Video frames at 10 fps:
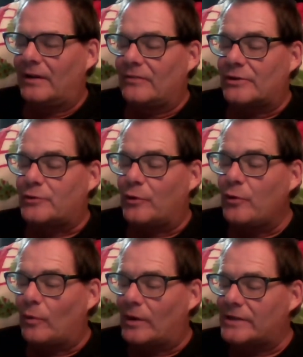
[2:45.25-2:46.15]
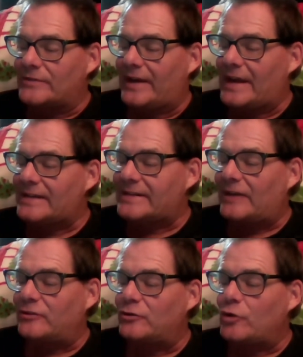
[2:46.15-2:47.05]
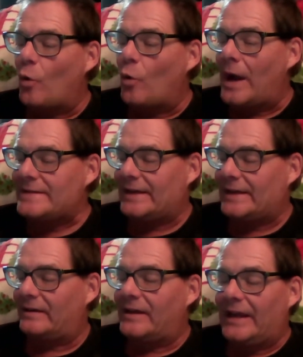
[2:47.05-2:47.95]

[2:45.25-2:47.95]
The truth was, Vanessa had no idea